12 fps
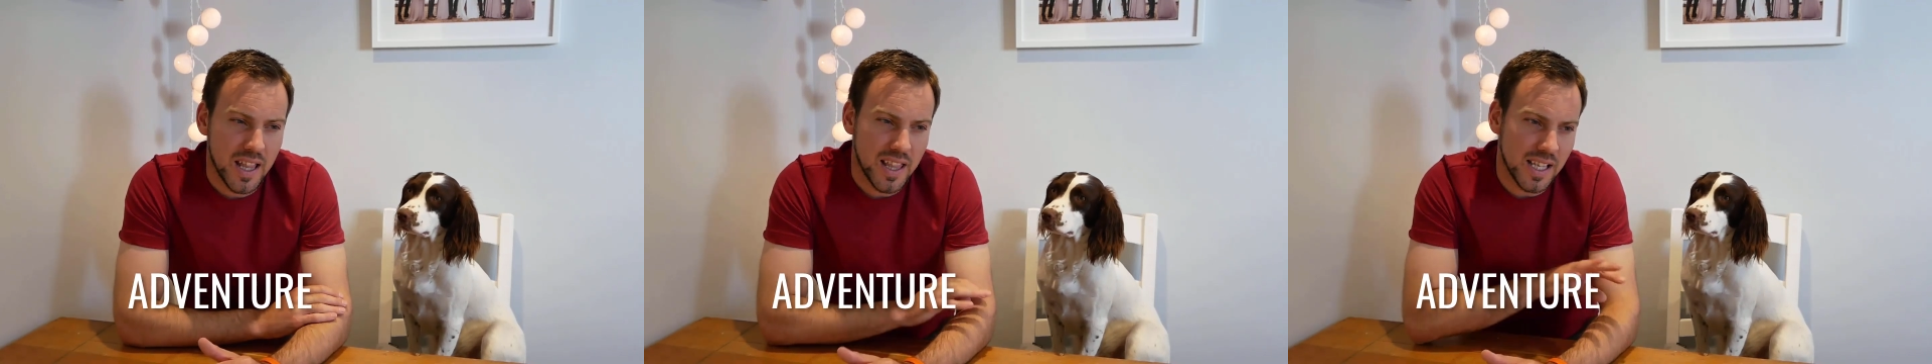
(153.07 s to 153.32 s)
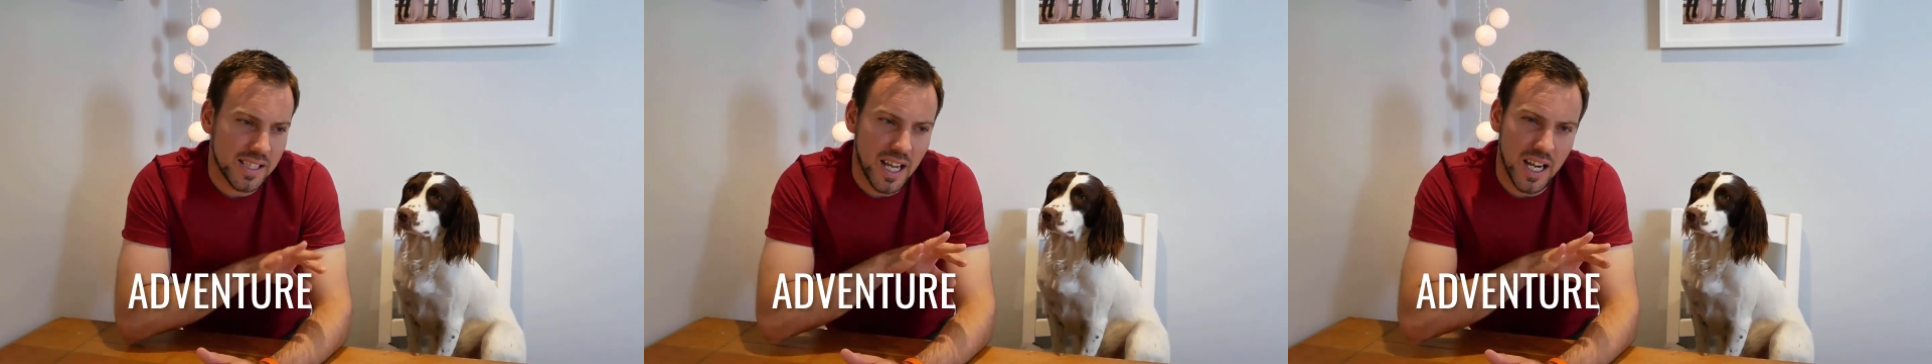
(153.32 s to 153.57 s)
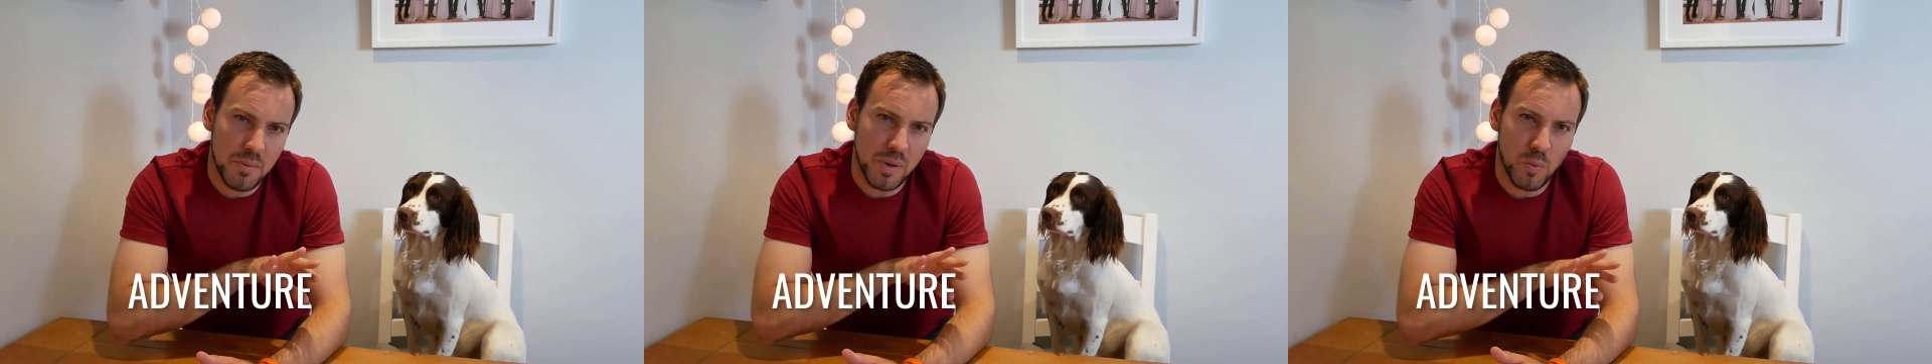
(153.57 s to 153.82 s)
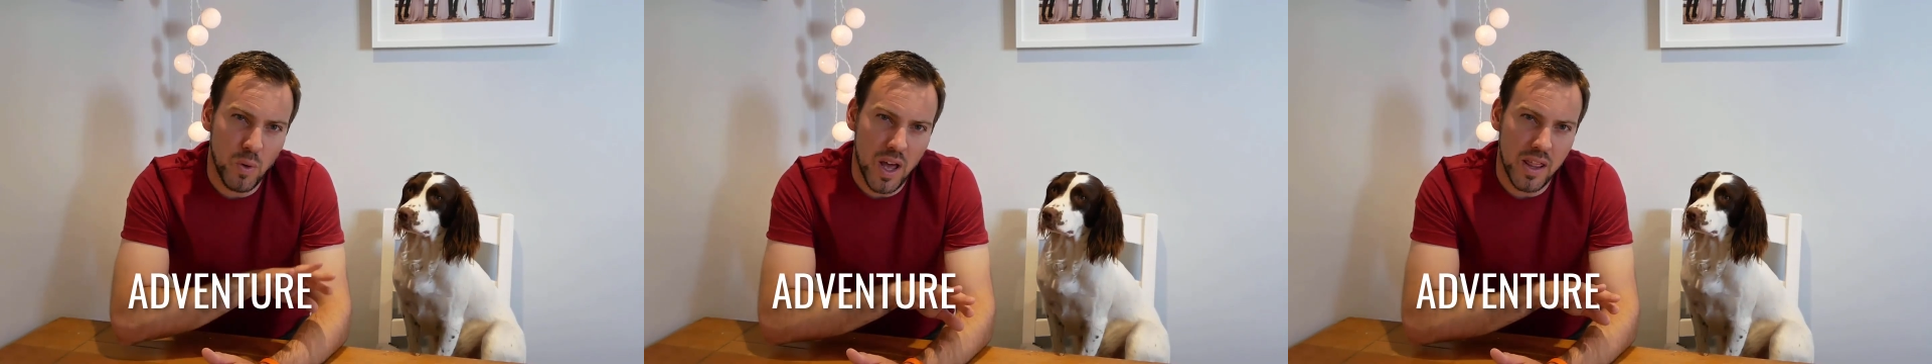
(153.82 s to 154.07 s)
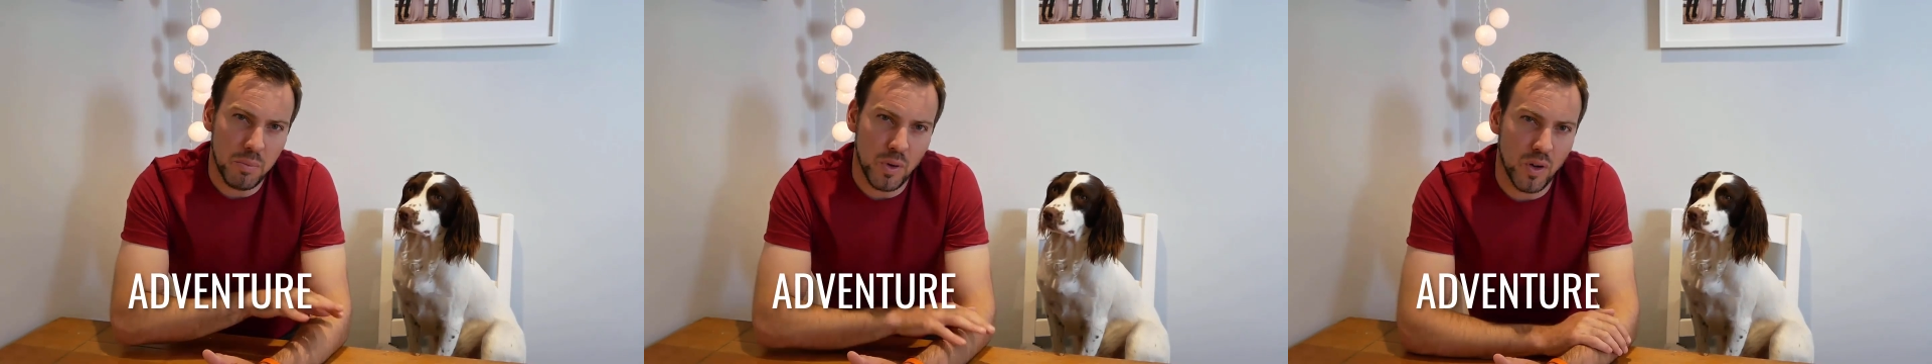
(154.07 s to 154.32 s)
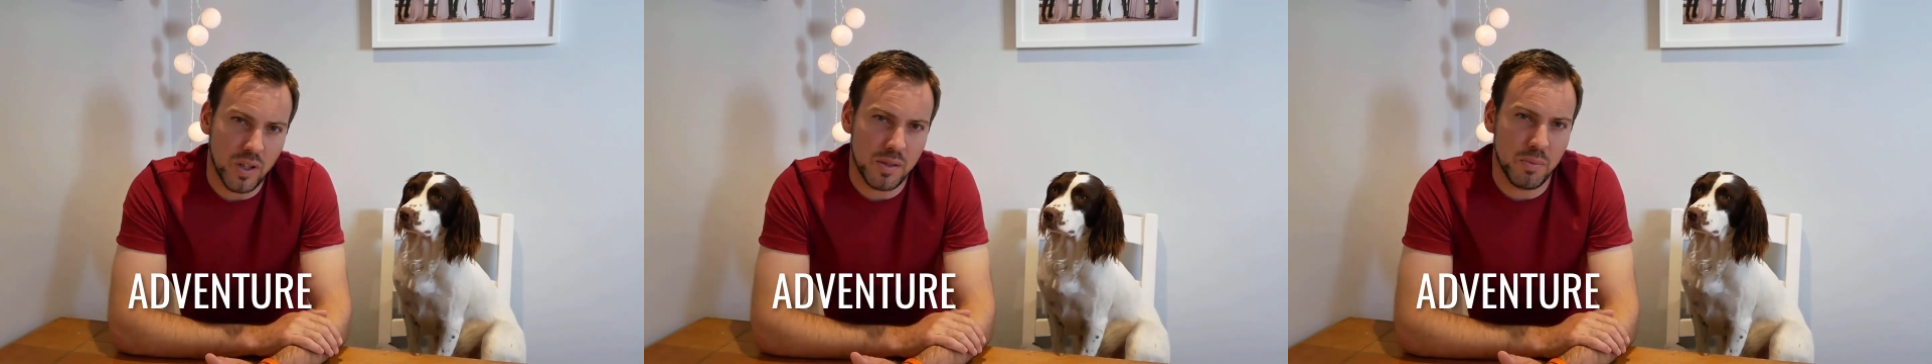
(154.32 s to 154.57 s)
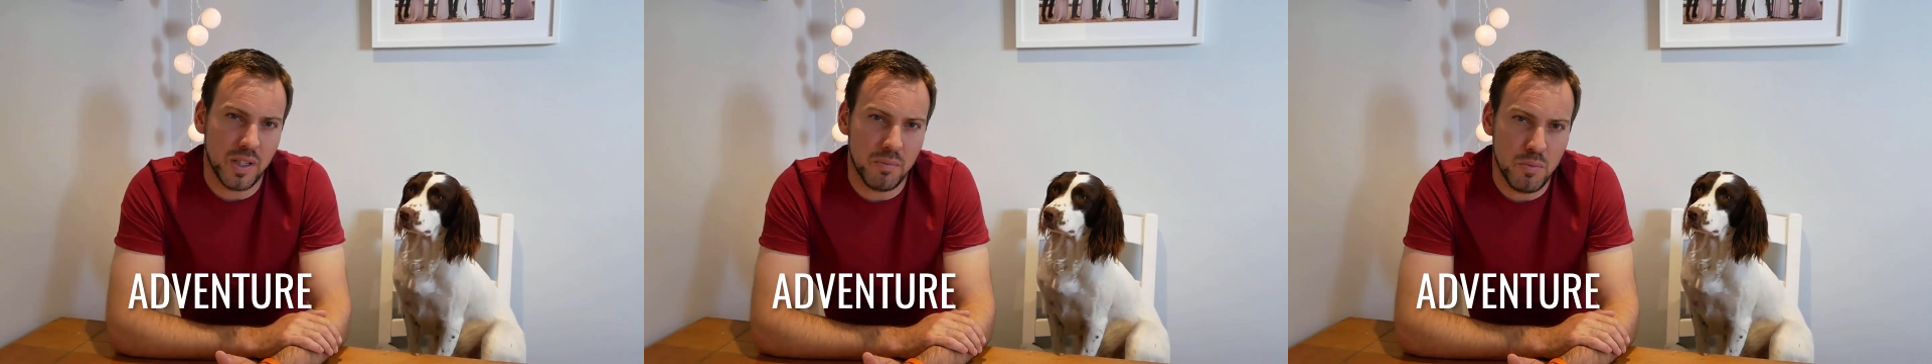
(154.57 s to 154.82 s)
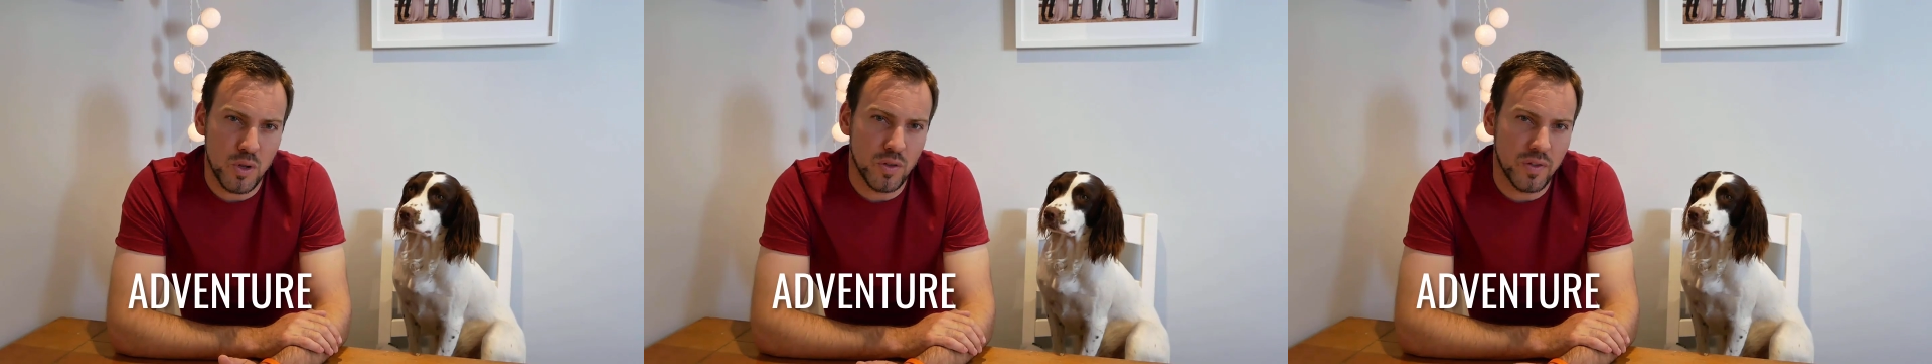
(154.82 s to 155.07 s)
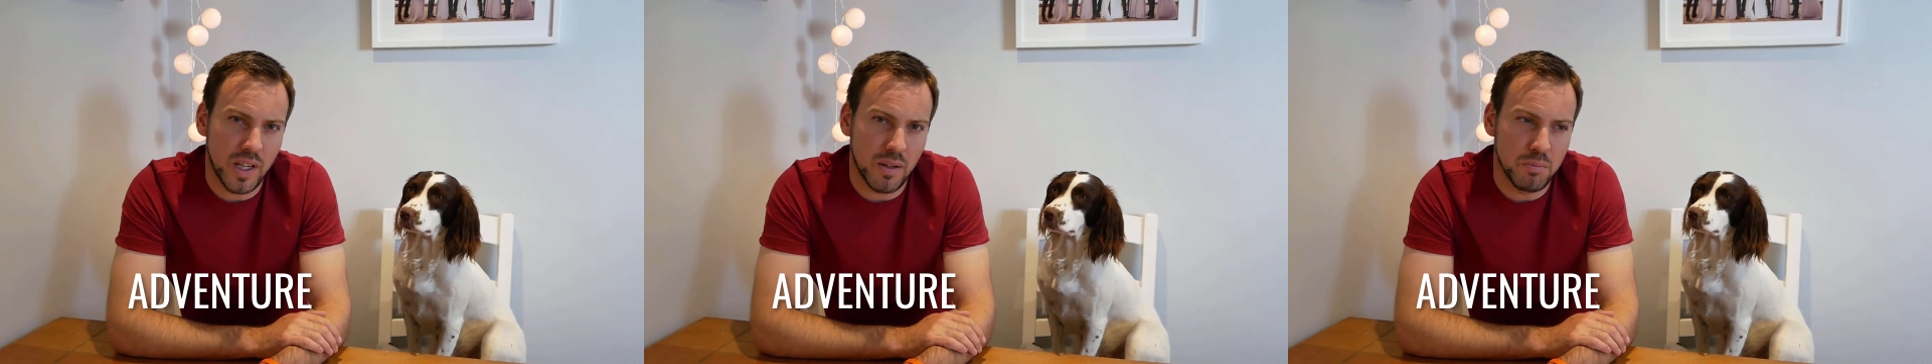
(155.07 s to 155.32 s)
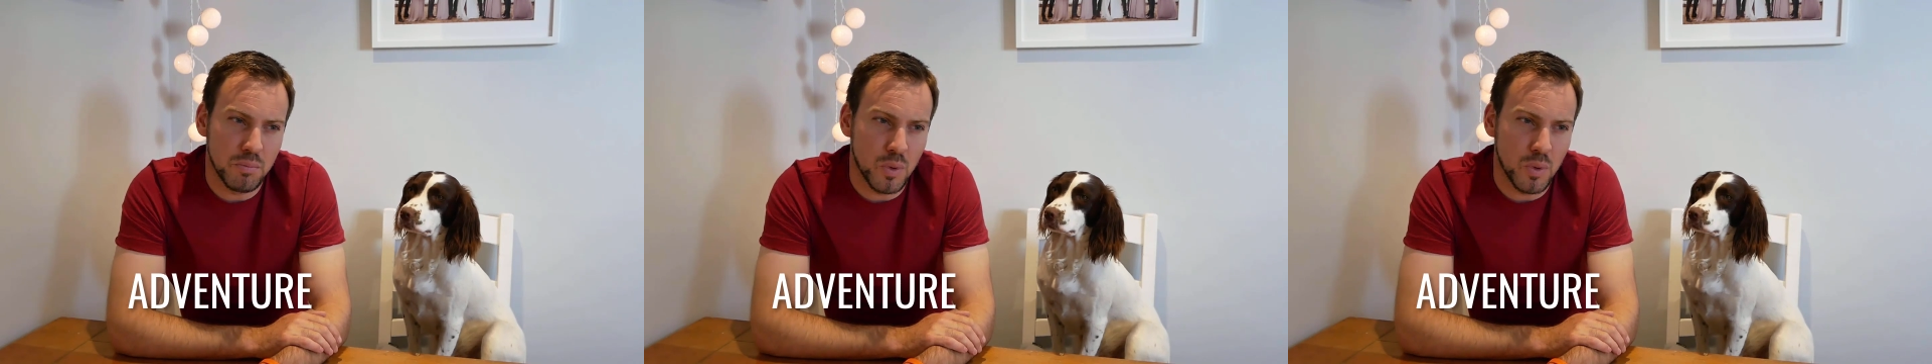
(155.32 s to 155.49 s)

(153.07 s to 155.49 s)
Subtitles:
That's kind of been where the blog has been moving